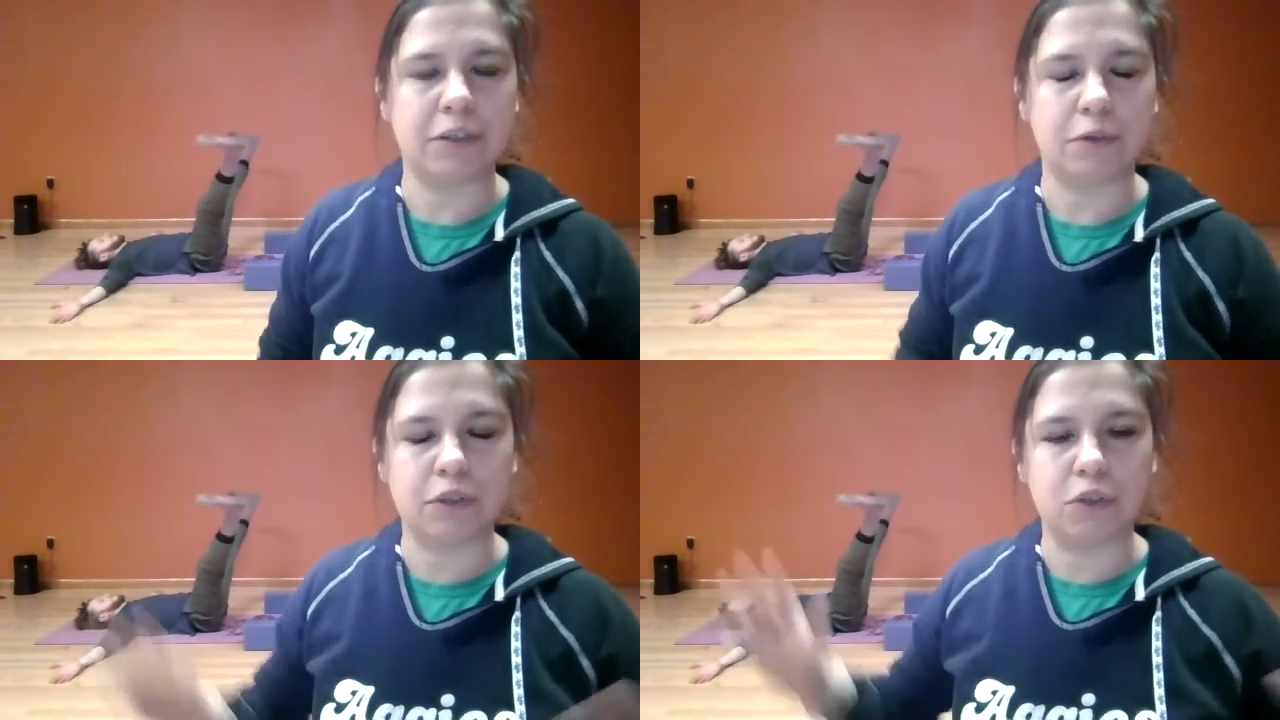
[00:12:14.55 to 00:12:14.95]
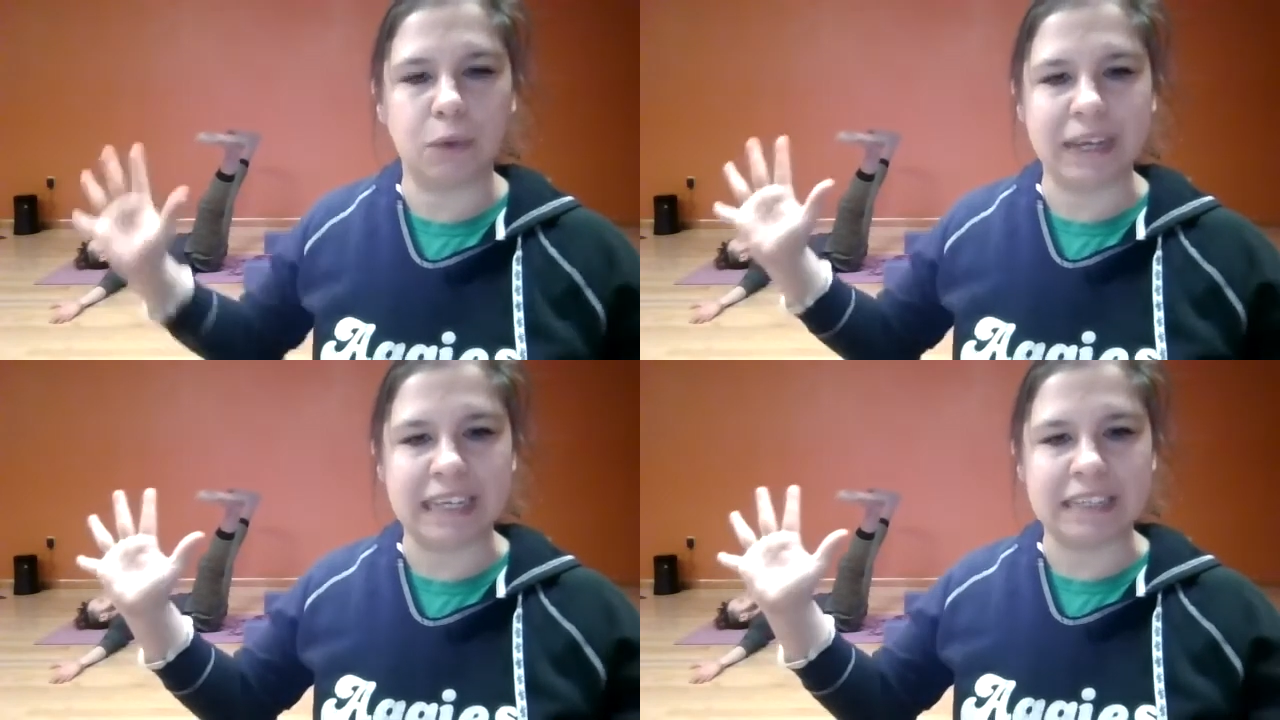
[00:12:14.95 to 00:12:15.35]
So
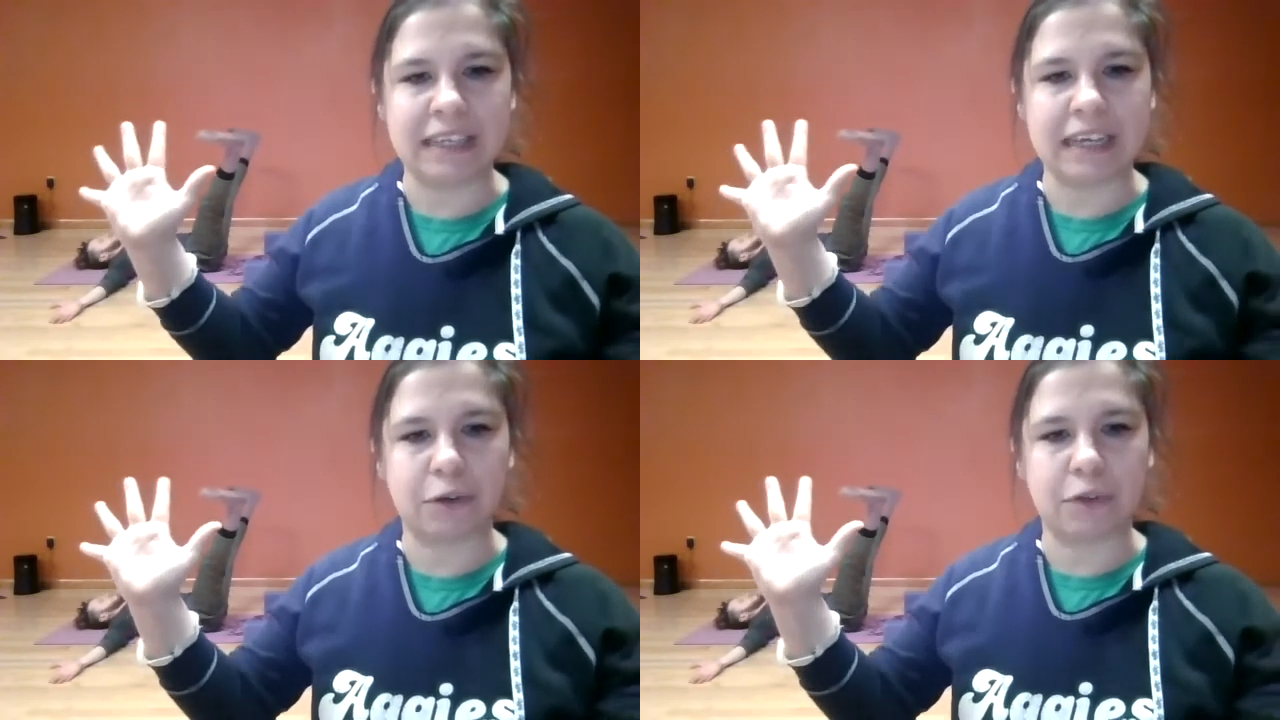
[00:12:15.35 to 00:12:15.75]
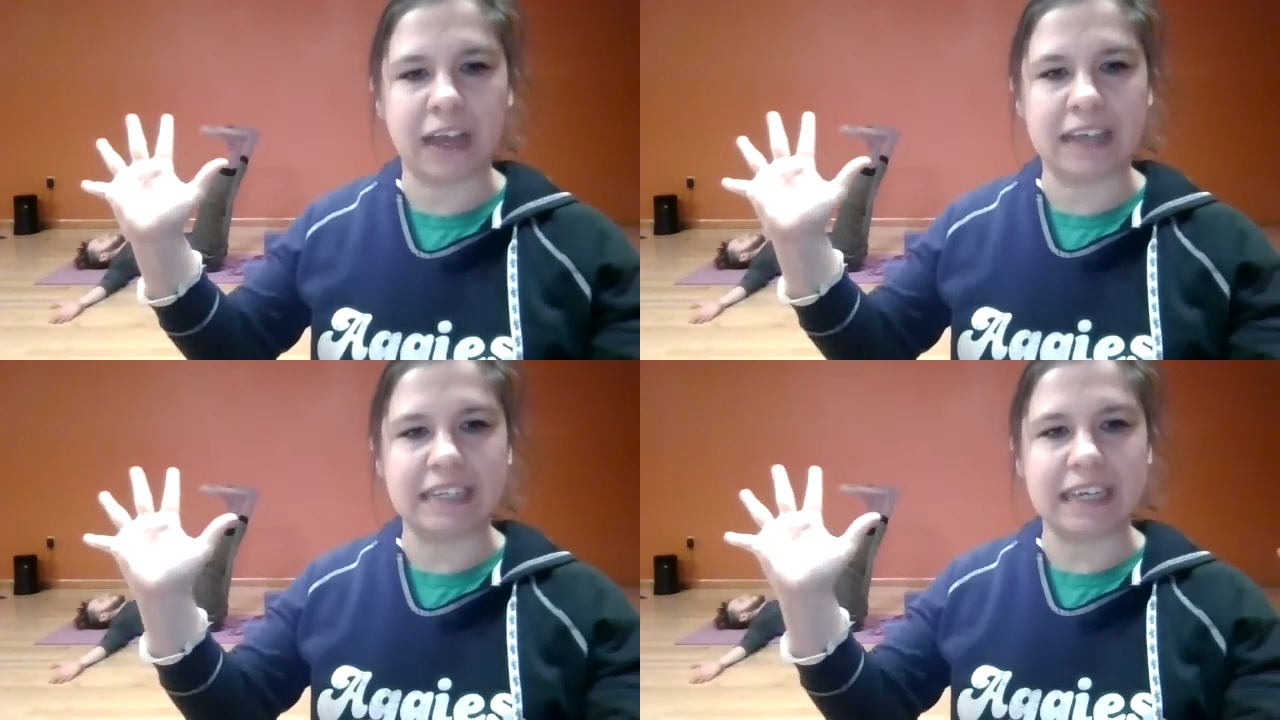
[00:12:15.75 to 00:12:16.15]
squeeze the inner
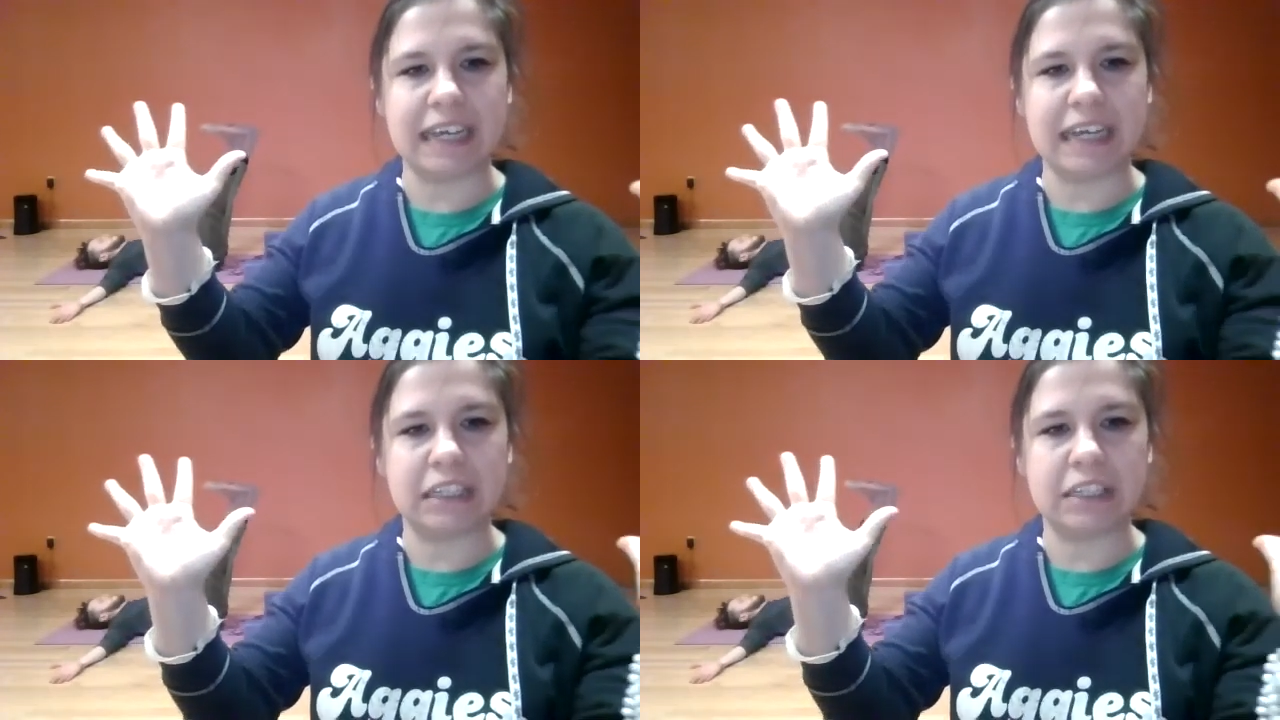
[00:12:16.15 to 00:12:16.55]
thighs in,